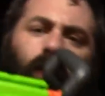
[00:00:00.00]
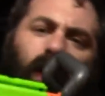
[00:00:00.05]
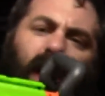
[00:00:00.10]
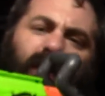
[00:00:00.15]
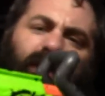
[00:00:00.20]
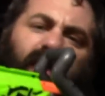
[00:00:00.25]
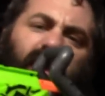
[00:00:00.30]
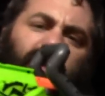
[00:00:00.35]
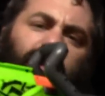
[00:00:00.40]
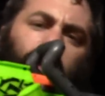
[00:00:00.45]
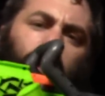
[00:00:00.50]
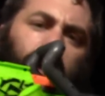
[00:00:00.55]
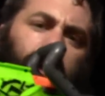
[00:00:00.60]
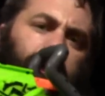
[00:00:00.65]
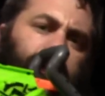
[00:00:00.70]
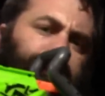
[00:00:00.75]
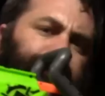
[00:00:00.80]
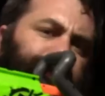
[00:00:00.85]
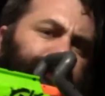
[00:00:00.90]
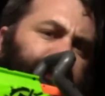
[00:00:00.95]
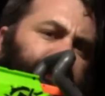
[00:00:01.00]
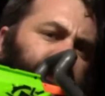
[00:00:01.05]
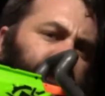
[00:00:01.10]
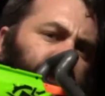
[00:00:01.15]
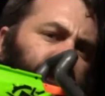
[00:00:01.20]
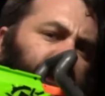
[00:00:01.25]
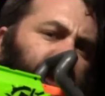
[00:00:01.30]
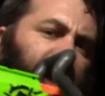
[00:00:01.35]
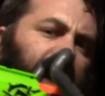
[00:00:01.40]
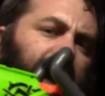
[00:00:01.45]
have this one,
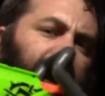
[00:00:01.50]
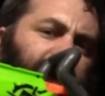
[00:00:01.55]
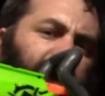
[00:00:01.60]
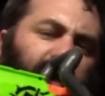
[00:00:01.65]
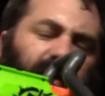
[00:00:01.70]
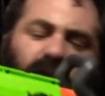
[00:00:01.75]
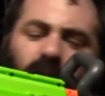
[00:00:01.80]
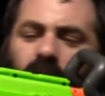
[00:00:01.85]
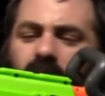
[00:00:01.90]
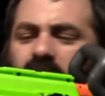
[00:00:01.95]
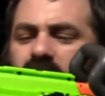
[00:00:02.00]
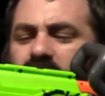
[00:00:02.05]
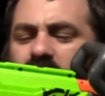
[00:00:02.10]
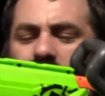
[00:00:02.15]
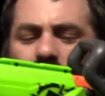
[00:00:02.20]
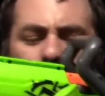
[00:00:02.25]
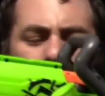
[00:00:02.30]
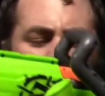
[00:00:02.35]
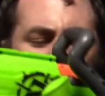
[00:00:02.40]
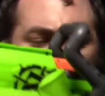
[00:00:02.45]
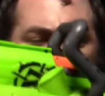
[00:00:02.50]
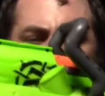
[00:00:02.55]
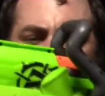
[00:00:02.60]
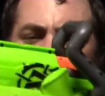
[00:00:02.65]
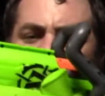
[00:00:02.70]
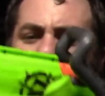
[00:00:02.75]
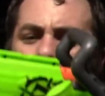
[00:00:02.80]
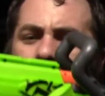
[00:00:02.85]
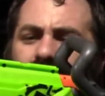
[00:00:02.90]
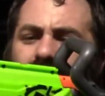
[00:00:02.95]
and this one is cool. It is a
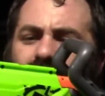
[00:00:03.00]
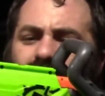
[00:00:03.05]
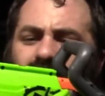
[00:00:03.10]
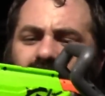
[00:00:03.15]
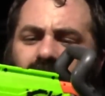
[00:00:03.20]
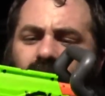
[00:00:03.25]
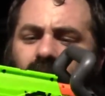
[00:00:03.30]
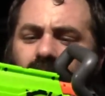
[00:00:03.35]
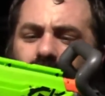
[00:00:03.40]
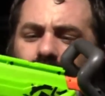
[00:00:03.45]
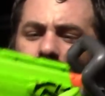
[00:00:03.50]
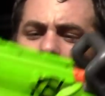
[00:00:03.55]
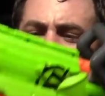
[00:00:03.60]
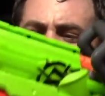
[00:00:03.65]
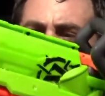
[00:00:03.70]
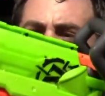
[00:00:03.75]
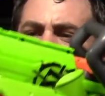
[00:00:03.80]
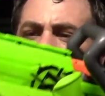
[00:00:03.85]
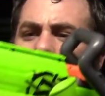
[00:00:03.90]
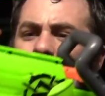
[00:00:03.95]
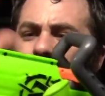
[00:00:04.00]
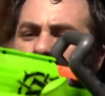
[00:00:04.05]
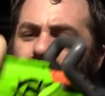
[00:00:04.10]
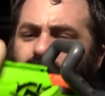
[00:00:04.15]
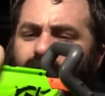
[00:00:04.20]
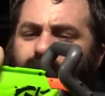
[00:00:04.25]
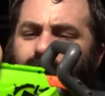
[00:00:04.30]
brain saw with